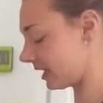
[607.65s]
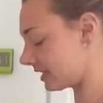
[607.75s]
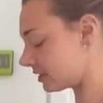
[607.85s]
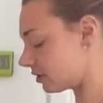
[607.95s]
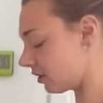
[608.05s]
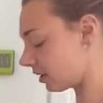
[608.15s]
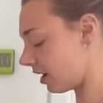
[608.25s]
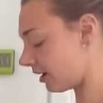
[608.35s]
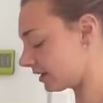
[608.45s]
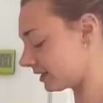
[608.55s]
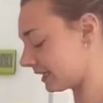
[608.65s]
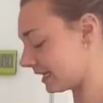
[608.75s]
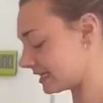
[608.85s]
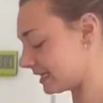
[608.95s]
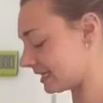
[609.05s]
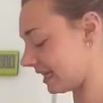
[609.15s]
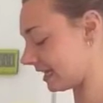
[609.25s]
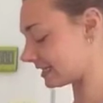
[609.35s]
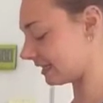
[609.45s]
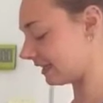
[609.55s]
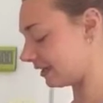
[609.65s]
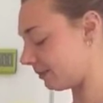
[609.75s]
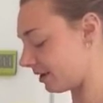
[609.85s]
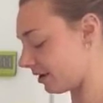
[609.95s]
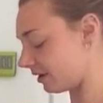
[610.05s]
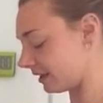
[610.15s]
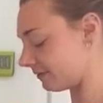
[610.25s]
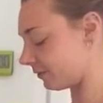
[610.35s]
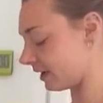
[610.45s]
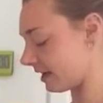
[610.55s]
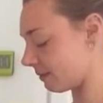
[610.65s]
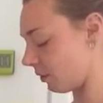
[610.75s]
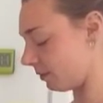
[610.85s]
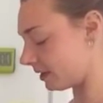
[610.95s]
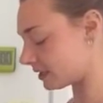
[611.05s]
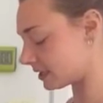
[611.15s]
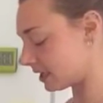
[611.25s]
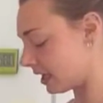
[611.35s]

It's not currently in season. I think it's a little bit early for it at the moment.